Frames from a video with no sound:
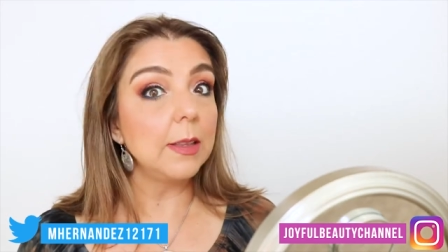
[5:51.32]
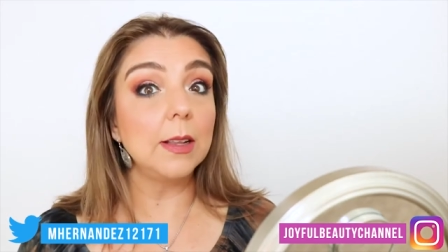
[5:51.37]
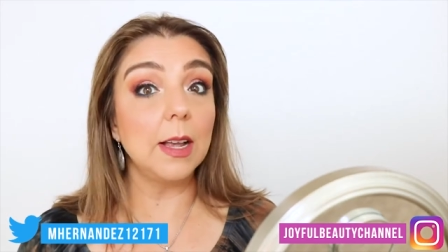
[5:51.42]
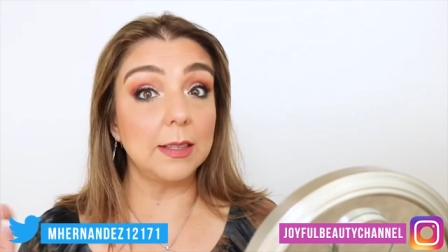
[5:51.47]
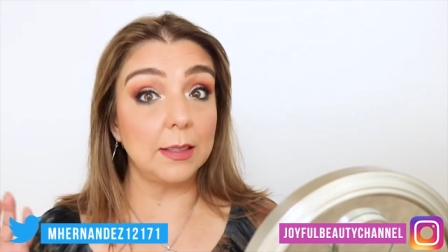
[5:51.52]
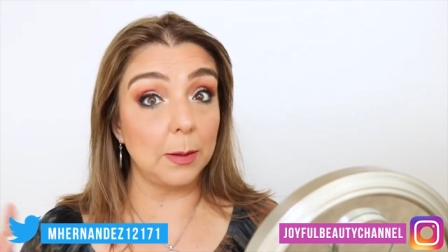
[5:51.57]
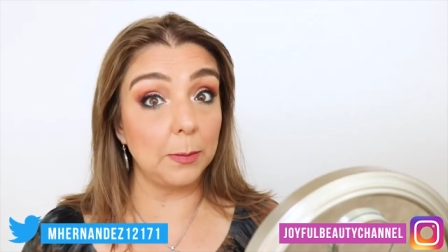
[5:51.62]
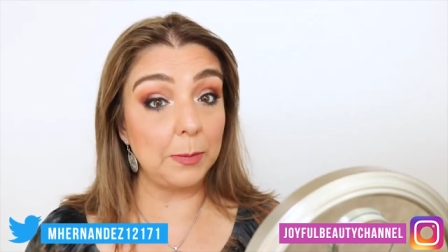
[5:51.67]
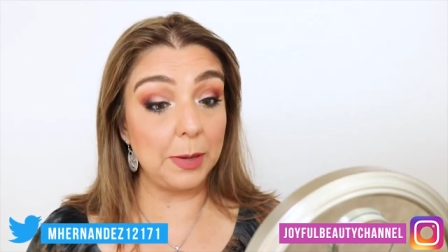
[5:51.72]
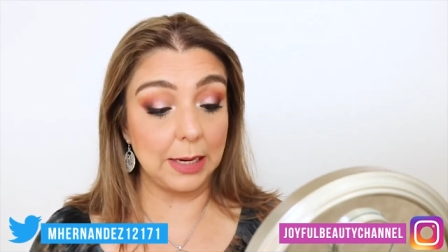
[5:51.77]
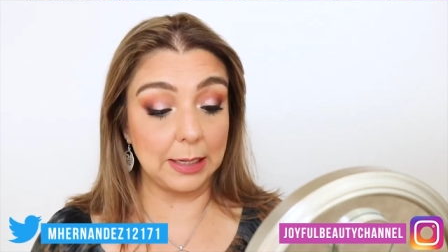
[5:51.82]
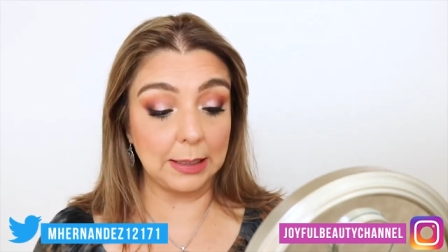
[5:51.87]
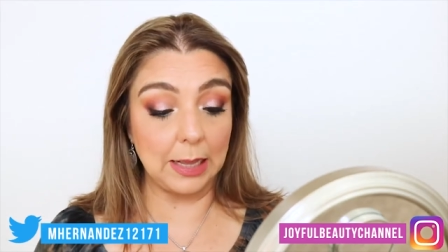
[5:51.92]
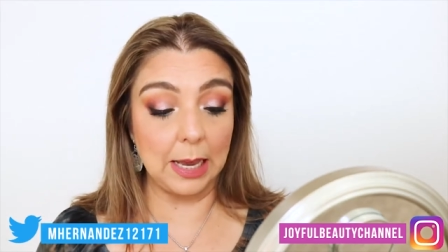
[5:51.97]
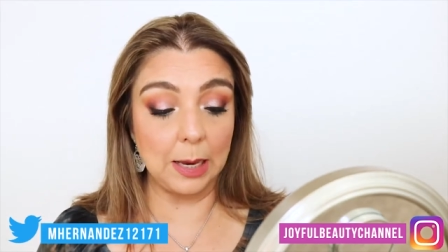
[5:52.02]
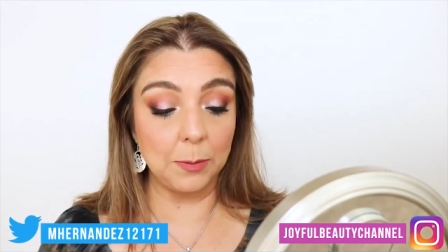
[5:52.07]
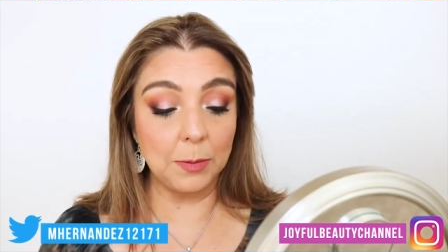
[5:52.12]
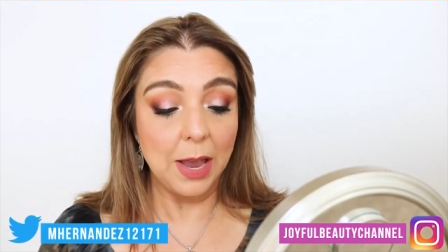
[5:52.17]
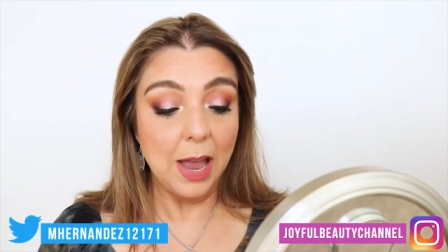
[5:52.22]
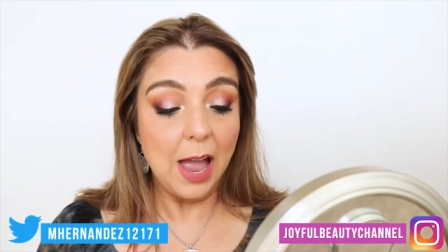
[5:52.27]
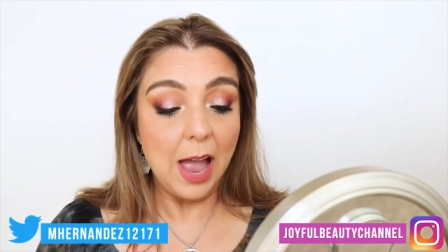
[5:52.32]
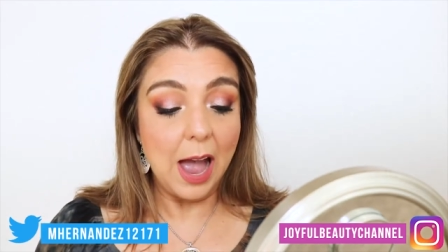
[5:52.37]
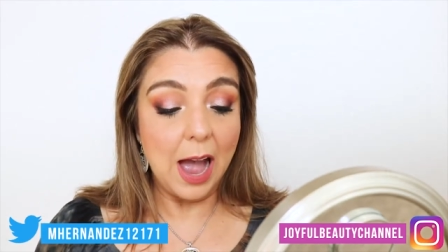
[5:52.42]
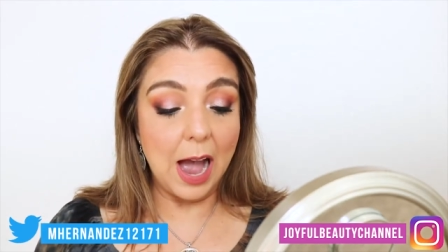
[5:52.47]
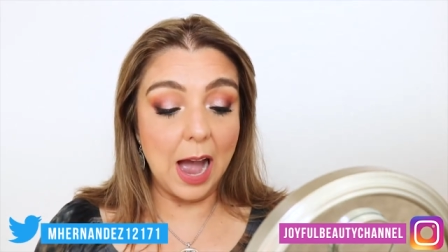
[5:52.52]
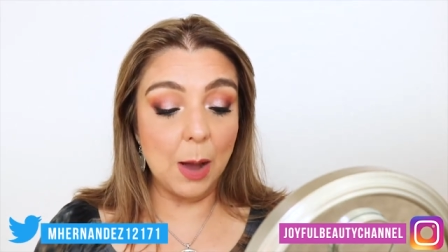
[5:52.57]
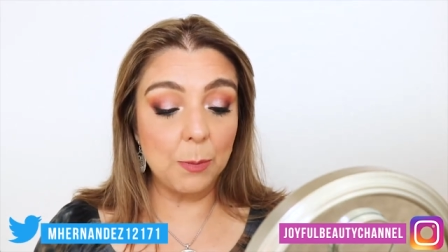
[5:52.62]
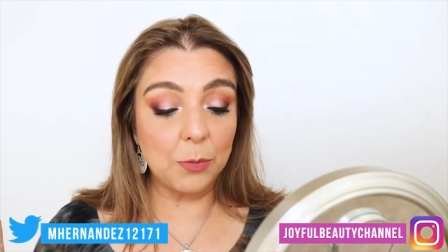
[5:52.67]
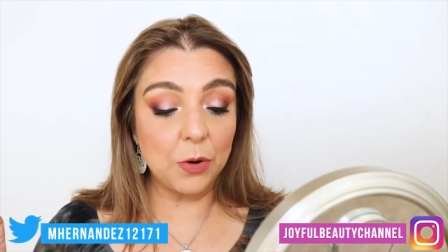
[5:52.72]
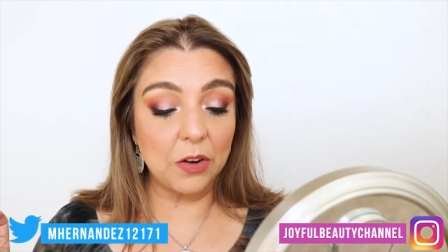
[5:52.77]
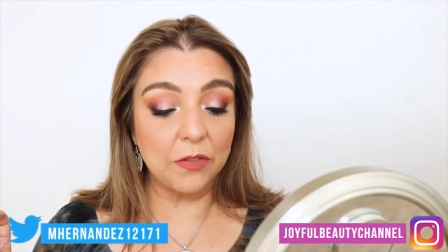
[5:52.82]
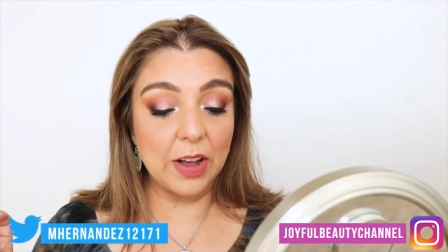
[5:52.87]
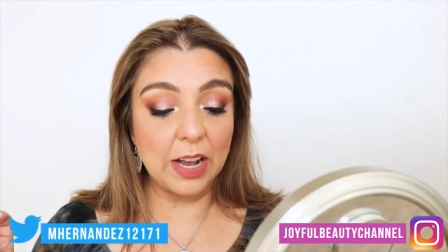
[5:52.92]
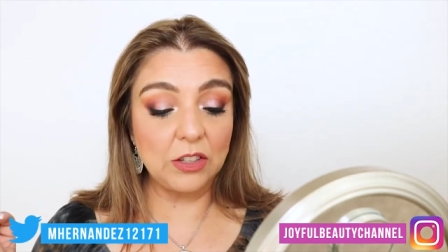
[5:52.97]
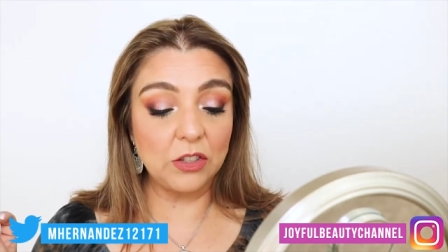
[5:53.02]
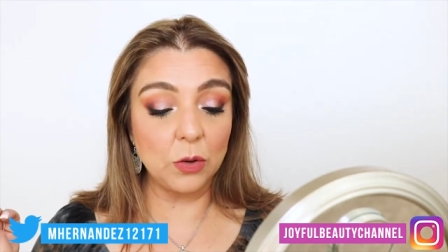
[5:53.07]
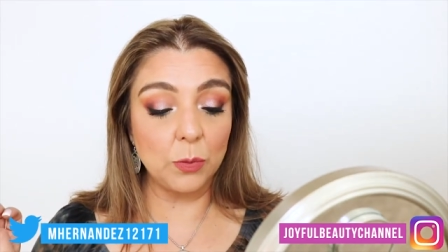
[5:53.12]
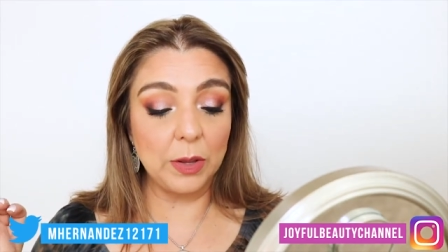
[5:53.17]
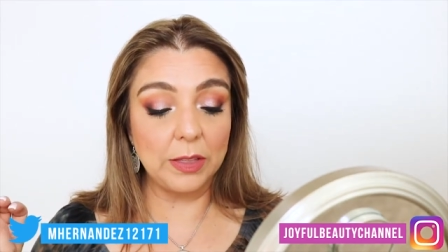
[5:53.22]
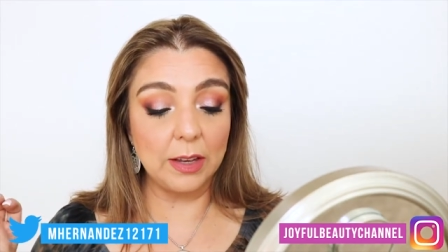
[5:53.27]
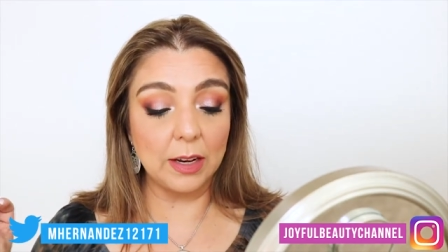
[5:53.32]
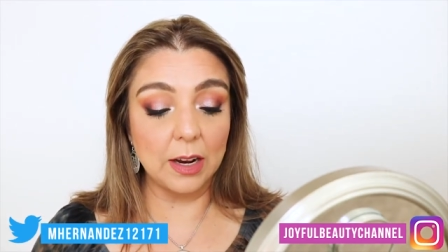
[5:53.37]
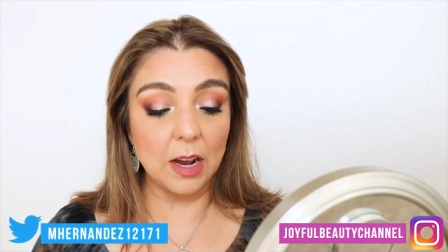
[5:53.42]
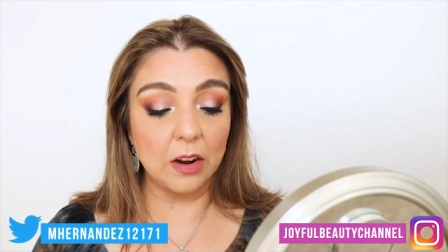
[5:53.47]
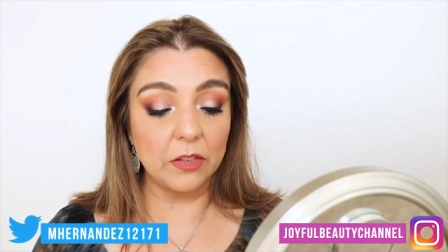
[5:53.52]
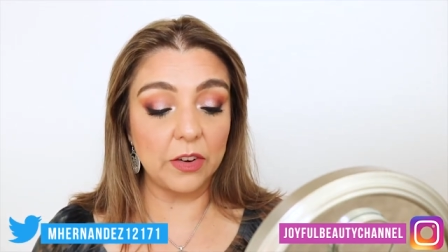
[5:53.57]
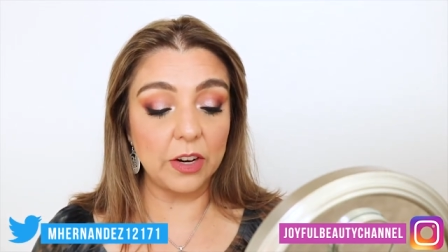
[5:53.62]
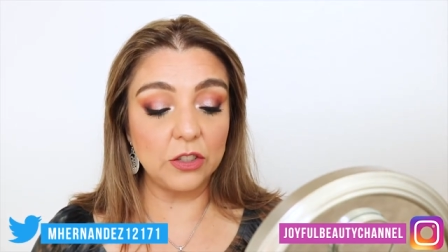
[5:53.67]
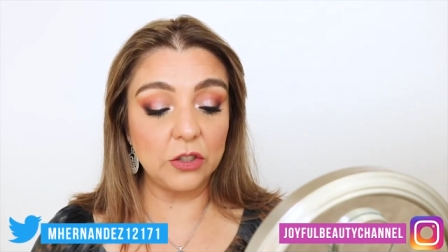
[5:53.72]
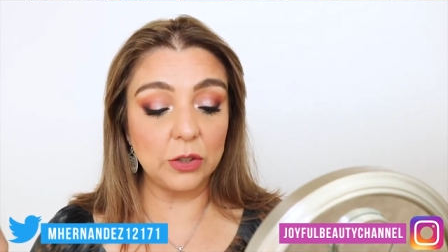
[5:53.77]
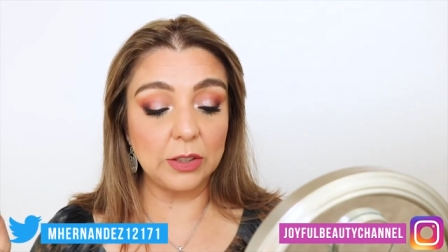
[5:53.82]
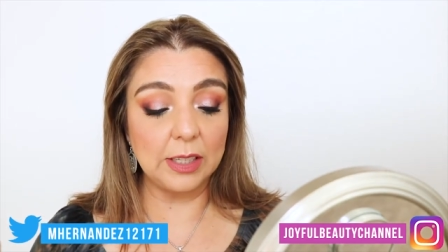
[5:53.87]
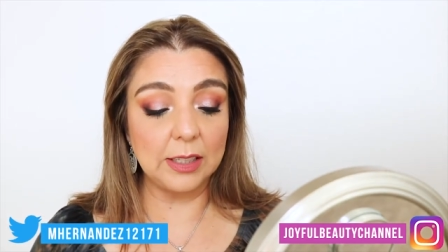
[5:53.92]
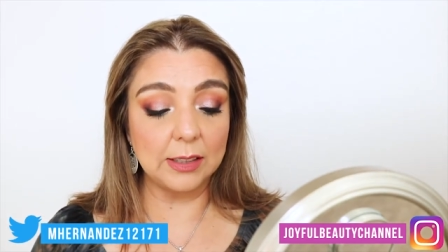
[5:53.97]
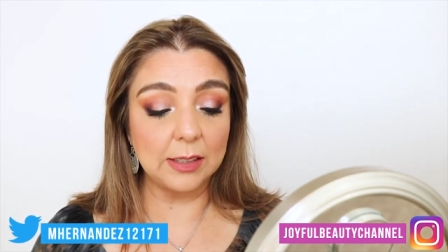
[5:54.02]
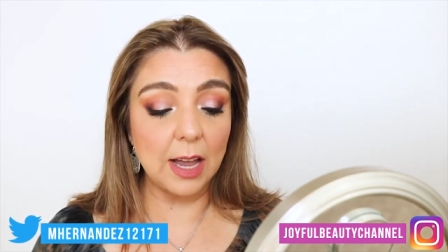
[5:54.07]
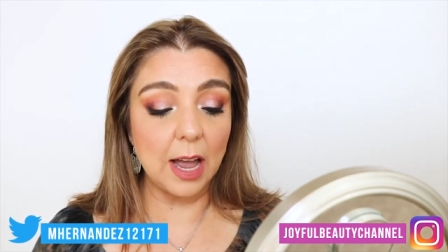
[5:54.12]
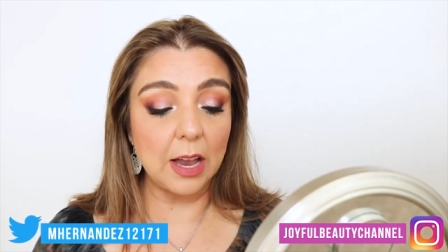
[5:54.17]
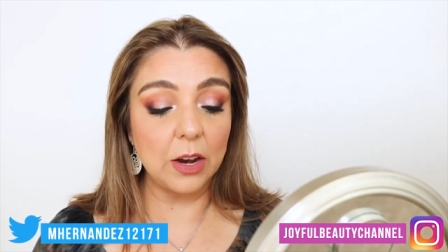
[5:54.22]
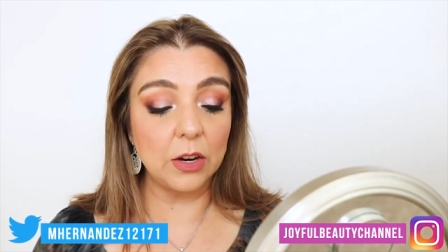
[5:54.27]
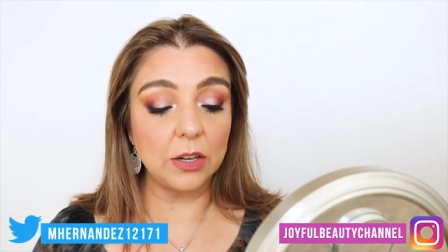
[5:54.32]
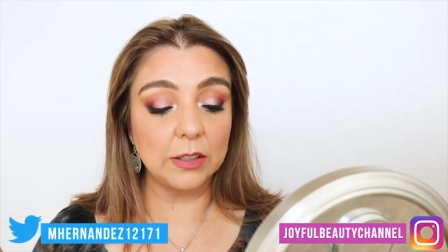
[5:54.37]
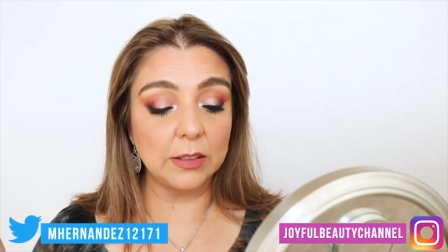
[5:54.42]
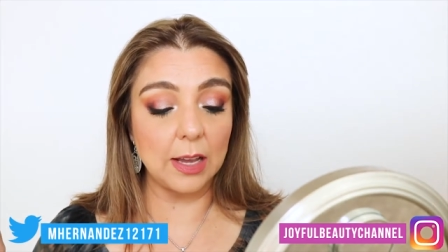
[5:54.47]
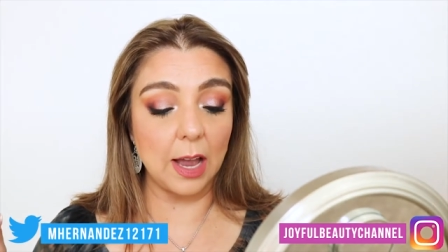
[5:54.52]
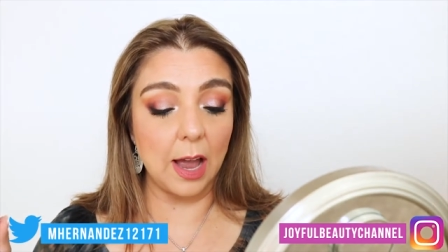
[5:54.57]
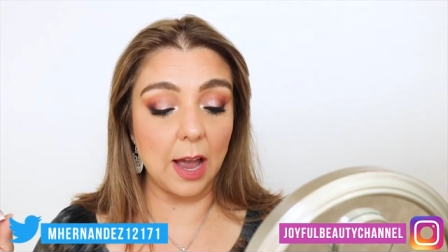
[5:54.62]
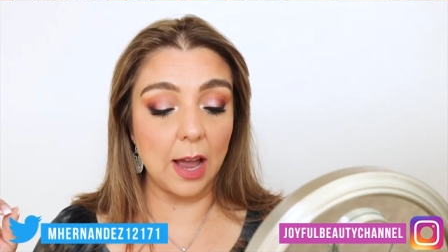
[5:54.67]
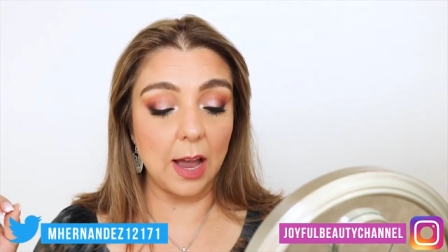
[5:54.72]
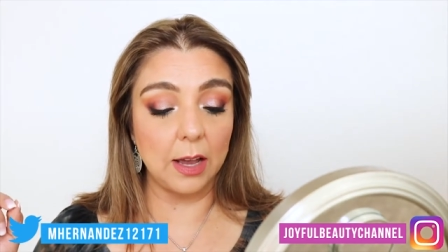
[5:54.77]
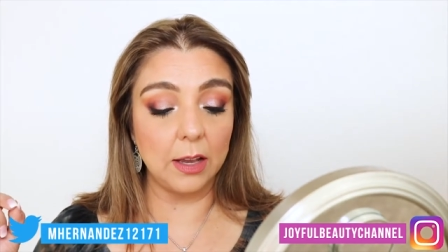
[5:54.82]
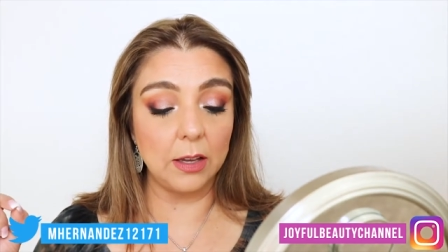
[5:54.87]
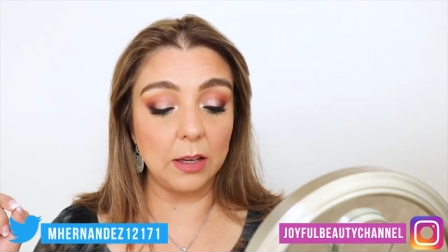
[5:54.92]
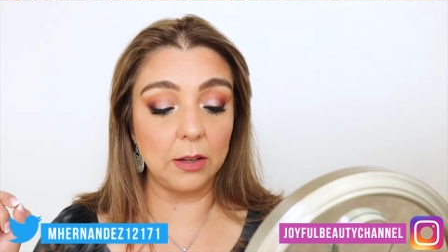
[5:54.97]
That's a big claim. Um, provides you with the coverage you desires uh,